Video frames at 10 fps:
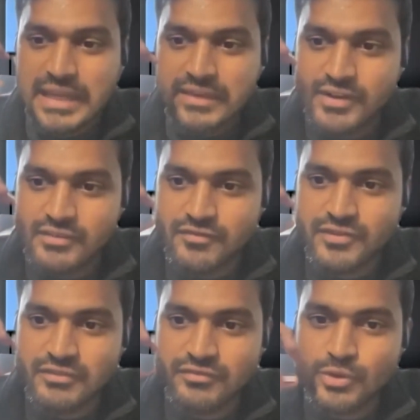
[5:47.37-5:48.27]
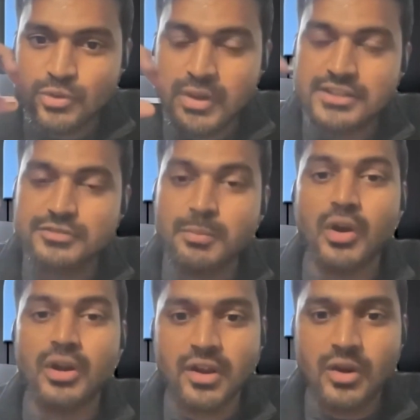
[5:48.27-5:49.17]
Even if you look at
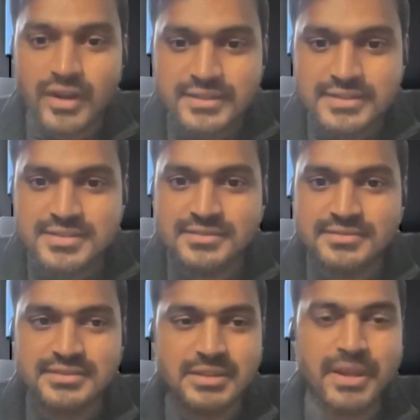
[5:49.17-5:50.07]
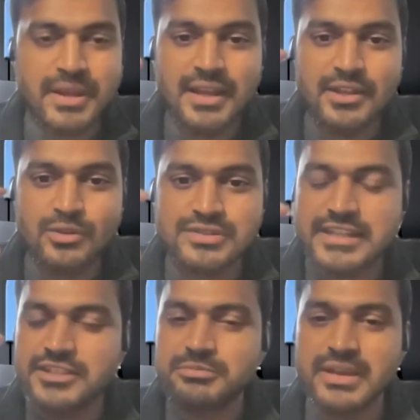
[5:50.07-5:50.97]
smaller organizations, typically
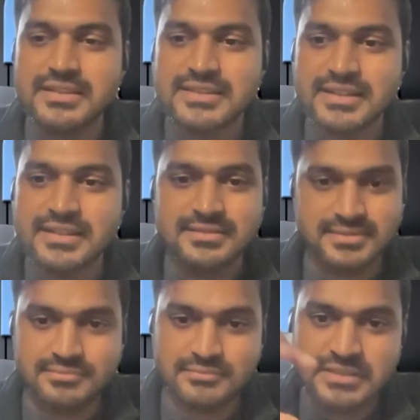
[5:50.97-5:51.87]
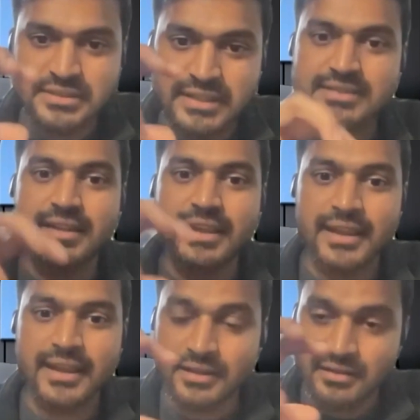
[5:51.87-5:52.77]
Series B, Series
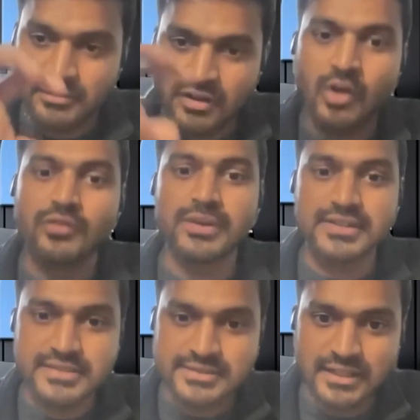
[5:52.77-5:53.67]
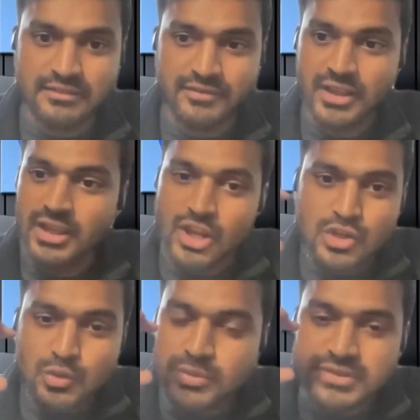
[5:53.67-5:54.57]
A onwards itself,
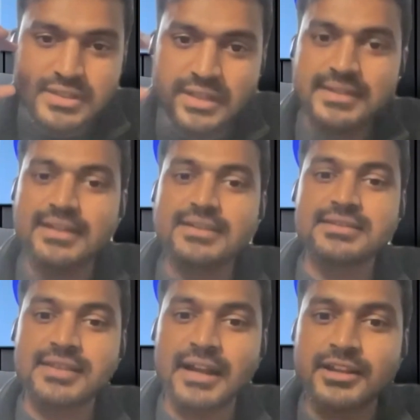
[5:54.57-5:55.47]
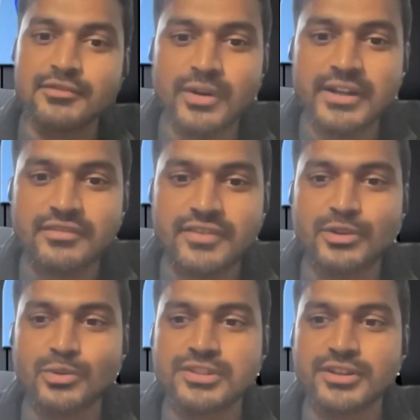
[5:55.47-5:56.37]
you would see nothing less than 30-40
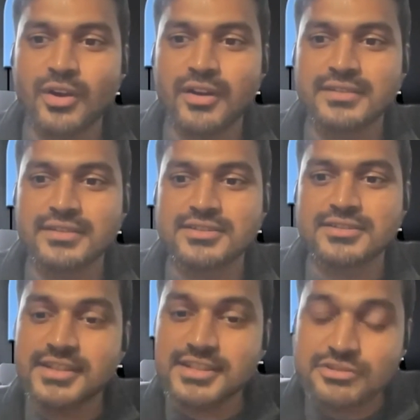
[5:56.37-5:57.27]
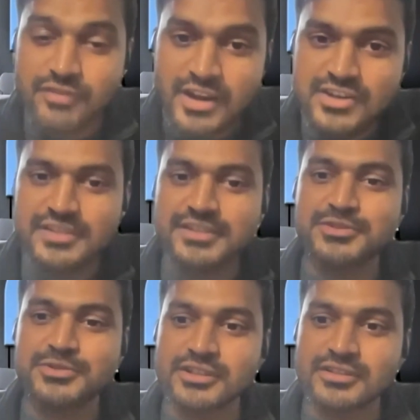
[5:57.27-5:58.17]
different tools in organizations. Each function
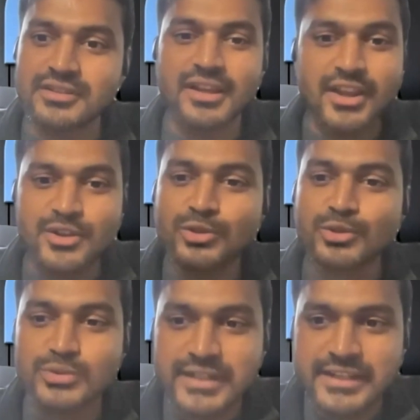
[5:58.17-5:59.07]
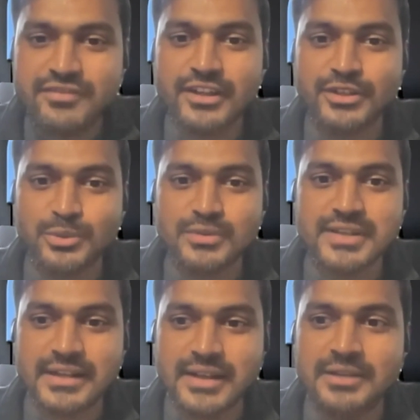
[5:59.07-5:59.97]
is using 2-3 different tools
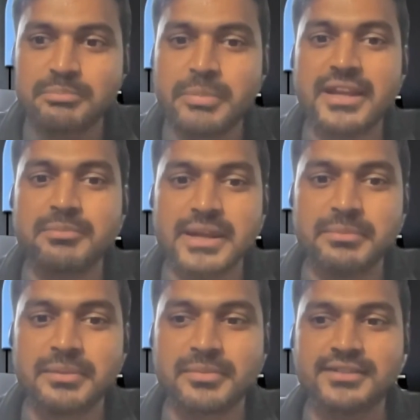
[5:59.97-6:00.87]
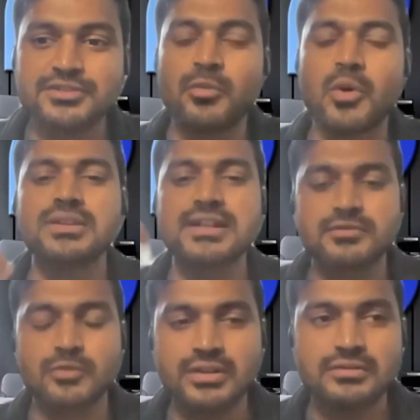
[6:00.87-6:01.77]
at bare minimum, right? So
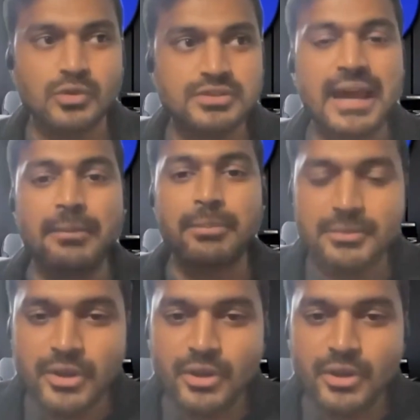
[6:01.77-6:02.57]
what's happening